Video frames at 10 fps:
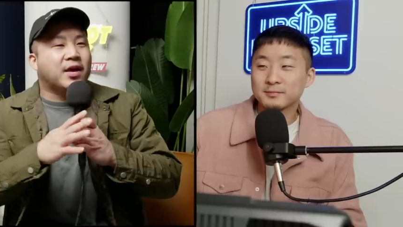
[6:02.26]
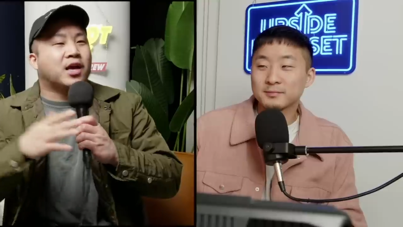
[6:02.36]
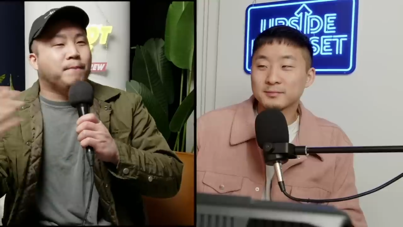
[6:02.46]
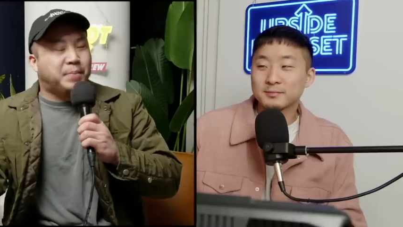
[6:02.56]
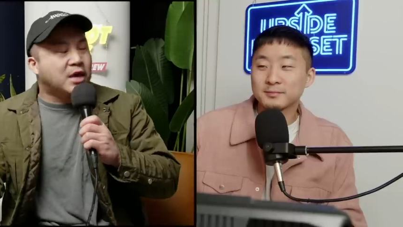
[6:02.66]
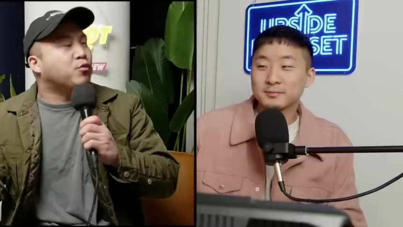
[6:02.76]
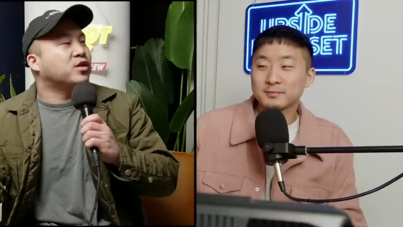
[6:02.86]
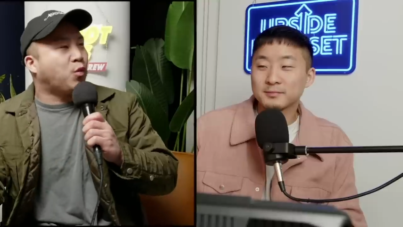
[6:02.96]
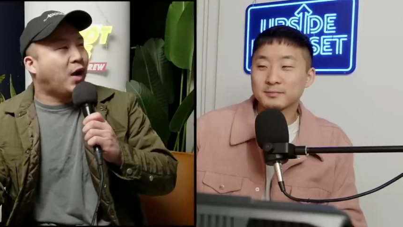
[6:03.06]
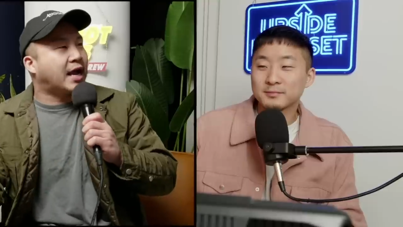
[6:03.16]
Speaker 1: and then compete
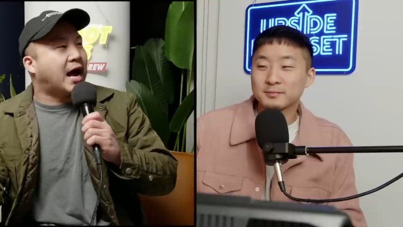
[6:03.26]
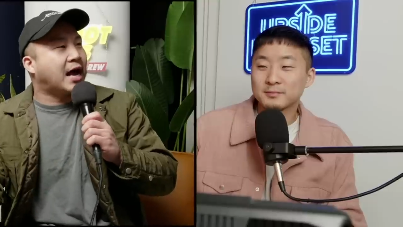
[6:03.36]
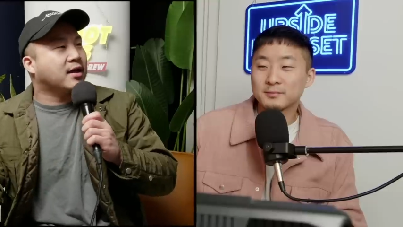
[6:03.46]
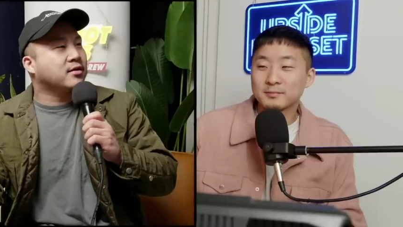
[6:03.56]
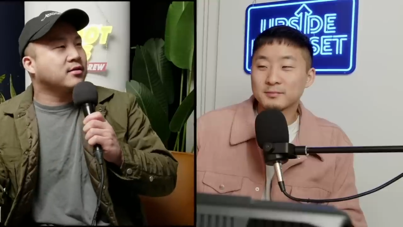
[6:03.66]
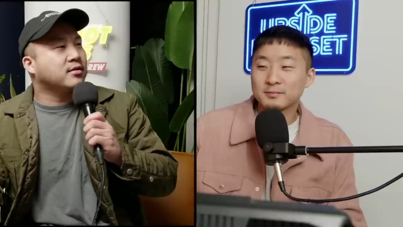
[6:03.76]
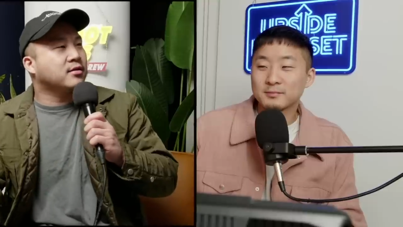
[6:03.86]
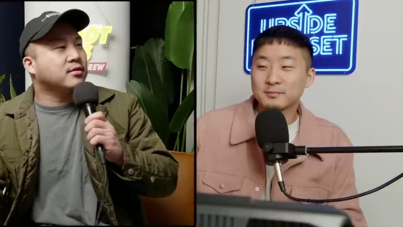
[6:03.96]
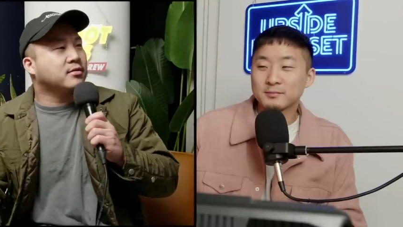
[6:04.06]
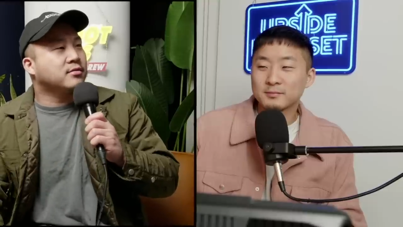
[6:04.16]
with the white guy?
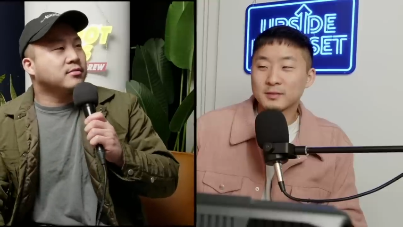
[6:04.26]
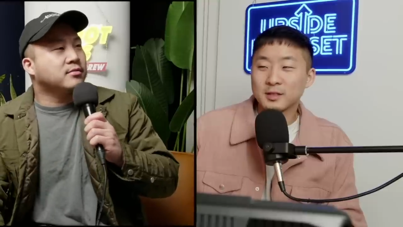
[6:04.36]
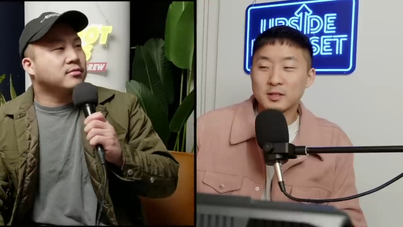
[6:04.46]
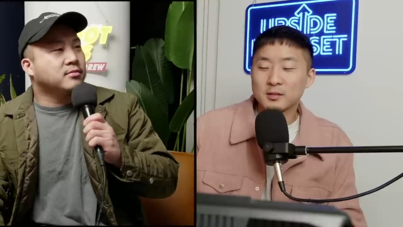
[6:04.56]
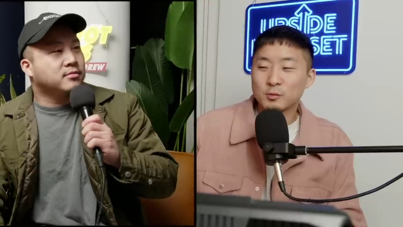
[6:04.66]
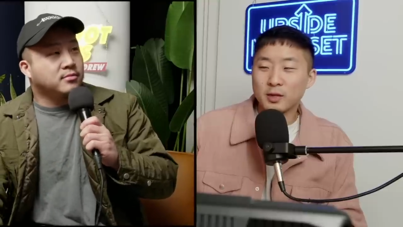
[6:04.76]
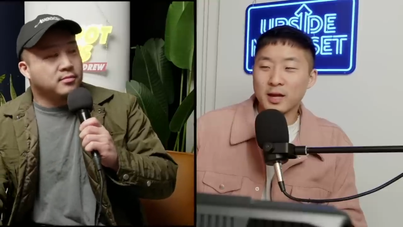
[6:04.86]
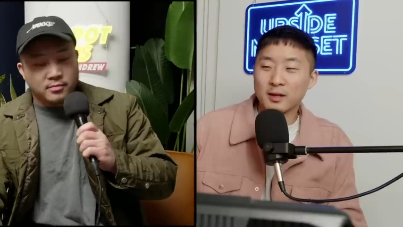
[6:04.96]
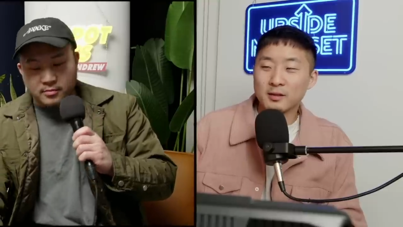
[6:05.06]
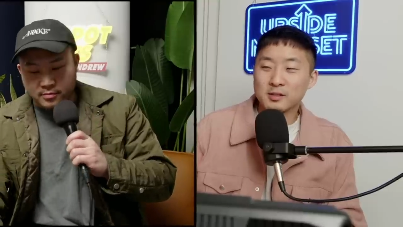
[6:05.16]
Speaker 2: Well,
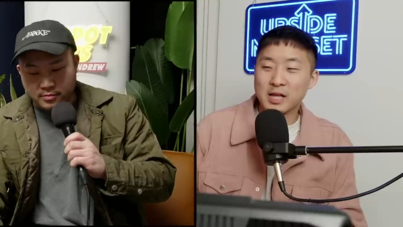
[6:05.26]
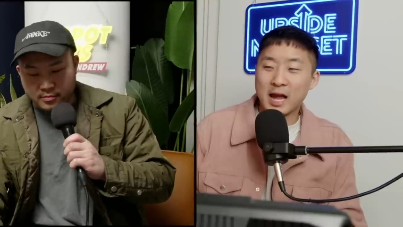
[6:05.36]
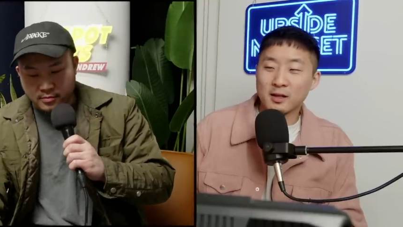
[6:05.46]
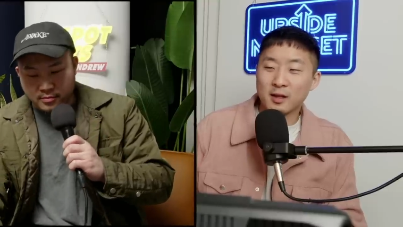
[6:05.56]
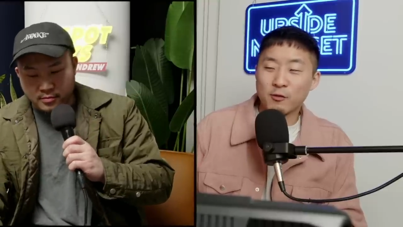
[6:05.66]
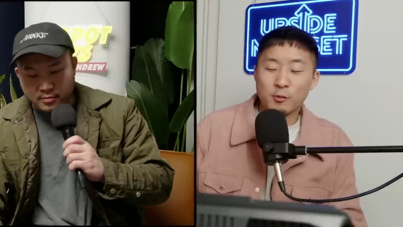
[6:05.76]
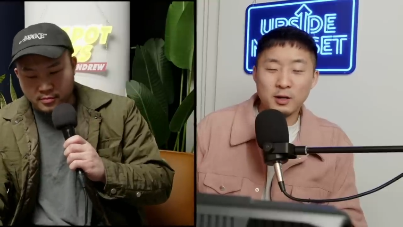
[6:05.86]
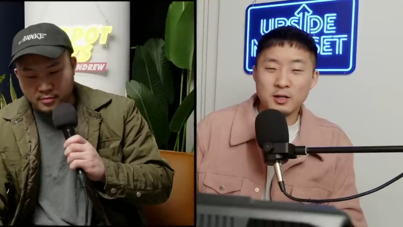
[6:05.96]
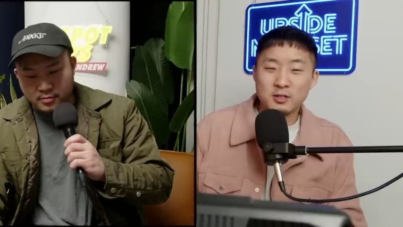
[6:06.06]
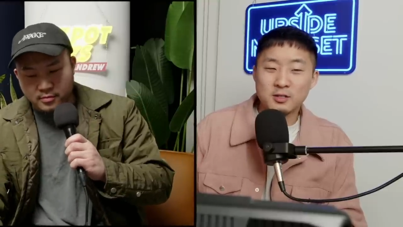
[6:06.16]
yeah, exactly.
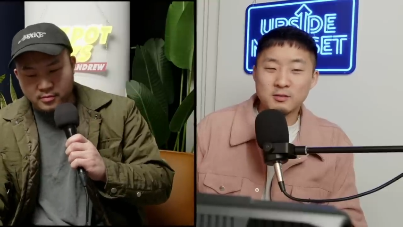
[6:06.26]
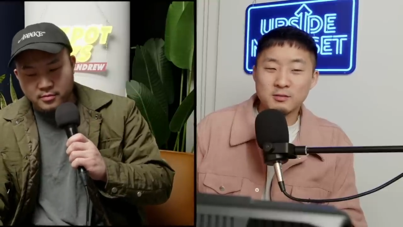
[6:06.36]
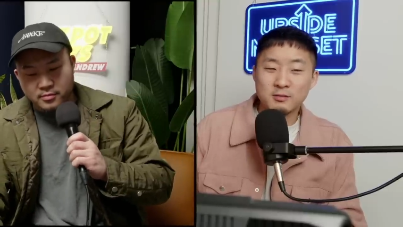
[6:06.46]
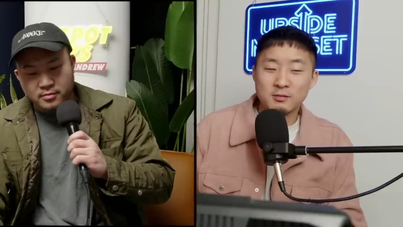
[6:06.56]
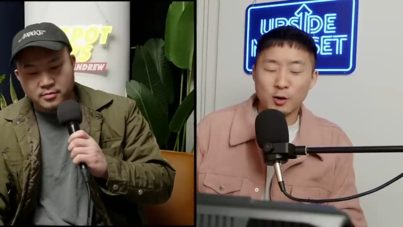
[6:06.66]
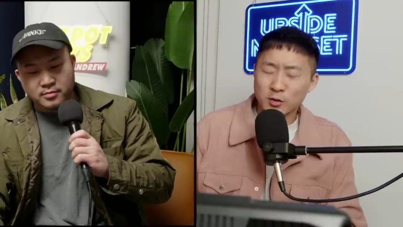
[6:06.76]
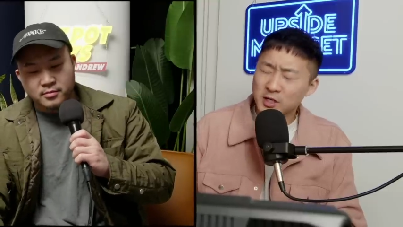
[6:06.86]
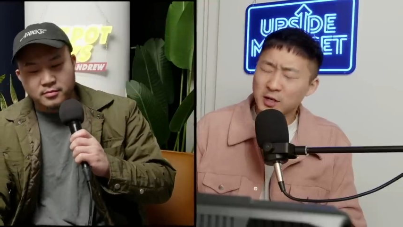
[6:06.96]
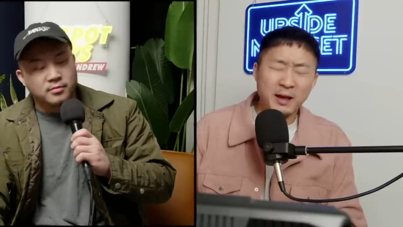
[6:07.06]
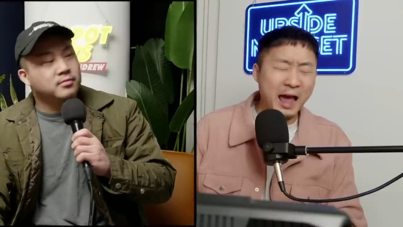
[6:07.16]
Everybody's no
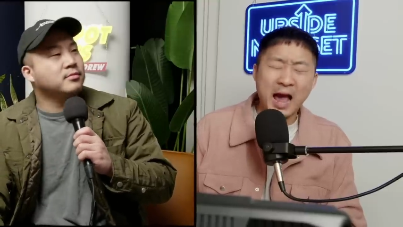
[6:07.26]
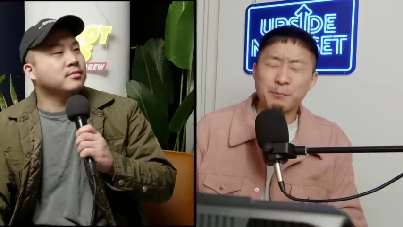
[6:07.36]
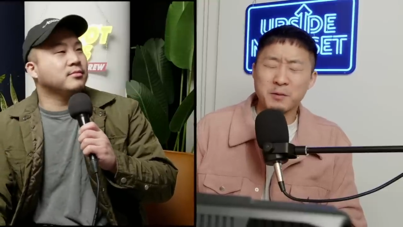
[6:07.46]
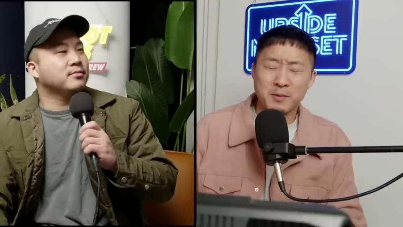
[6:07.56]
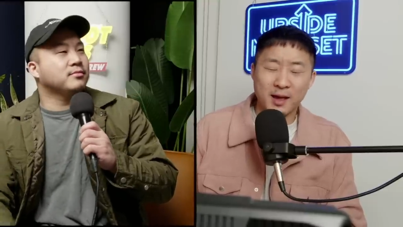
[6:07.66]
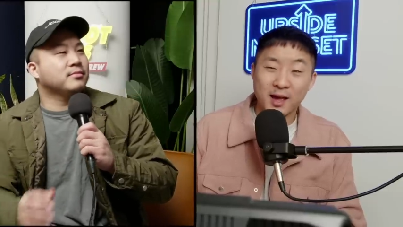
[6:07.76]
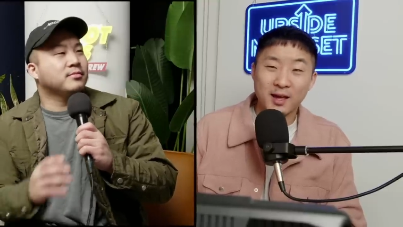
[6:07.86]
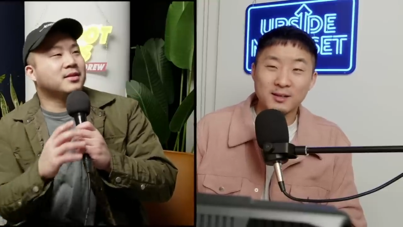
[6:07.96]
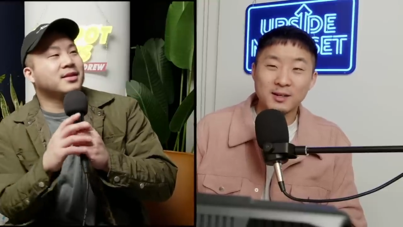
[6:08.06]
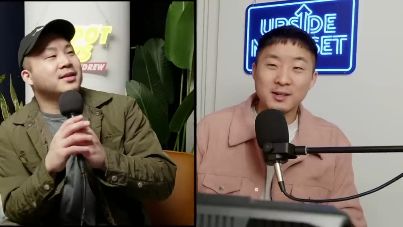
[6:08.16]
one's gonna be happy,
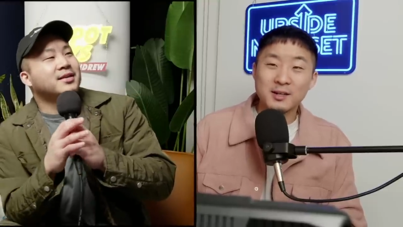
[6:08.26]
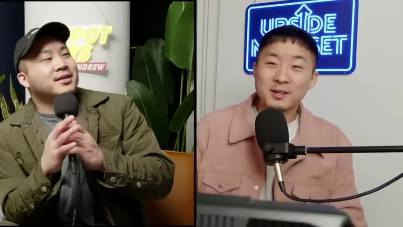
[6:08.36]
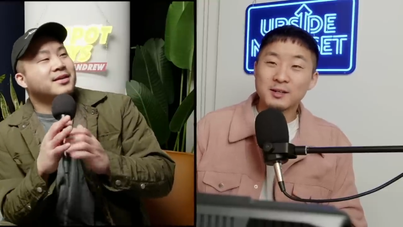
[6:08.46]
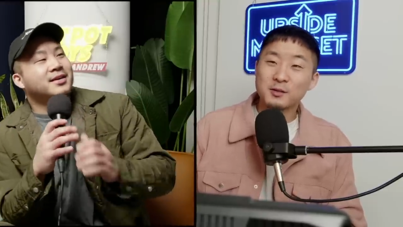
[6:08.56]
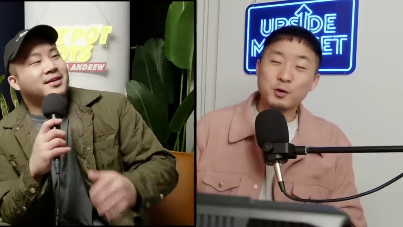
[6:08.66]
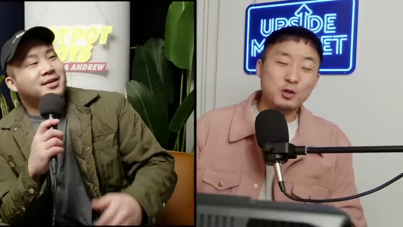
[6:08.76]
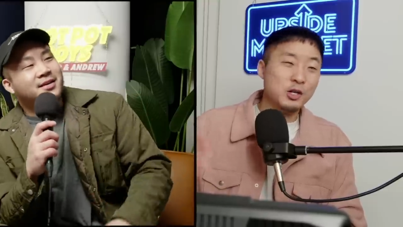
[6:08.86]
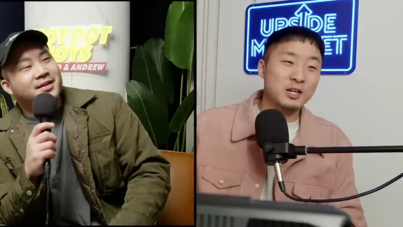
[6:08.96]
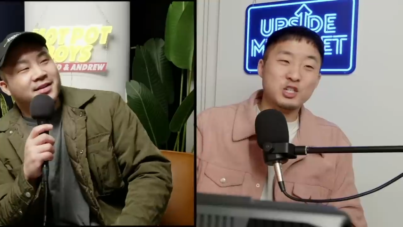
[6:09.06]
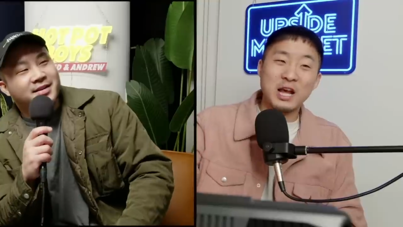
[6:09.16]
man. Dude,
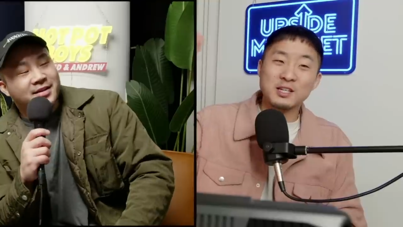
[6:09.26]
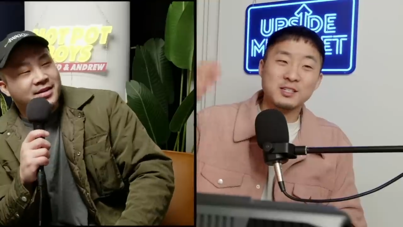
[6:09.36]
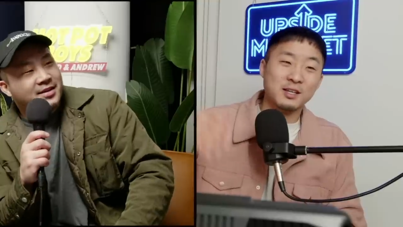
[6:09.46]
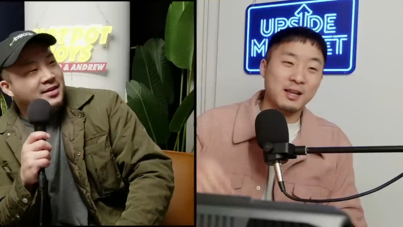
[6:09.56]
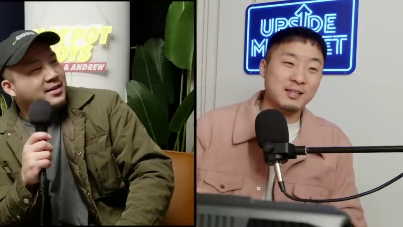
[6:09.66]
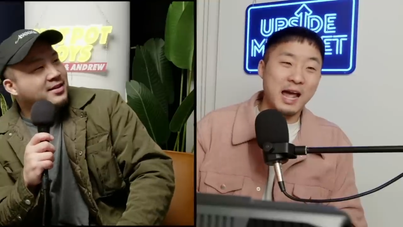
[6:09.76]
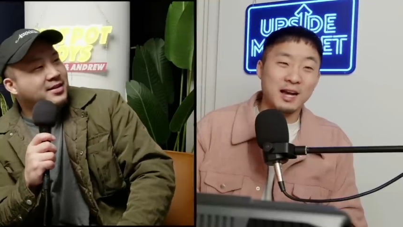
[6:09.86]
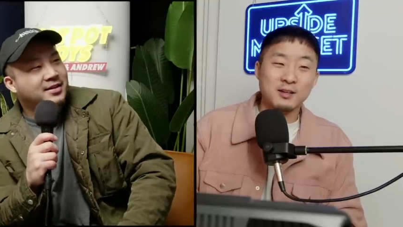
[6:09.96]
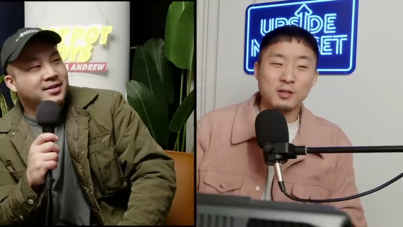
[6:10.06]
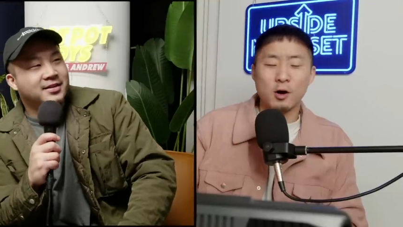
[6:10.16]
you could have changed the
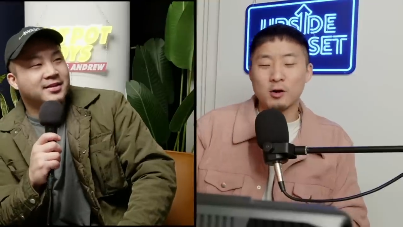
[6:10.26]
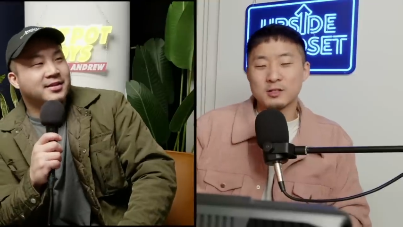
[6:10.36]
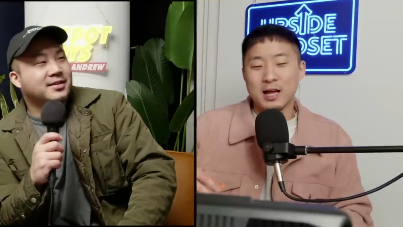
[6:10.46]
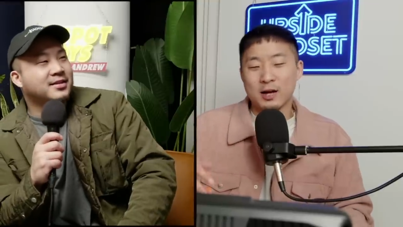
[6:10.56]
antagonist. Oh, it's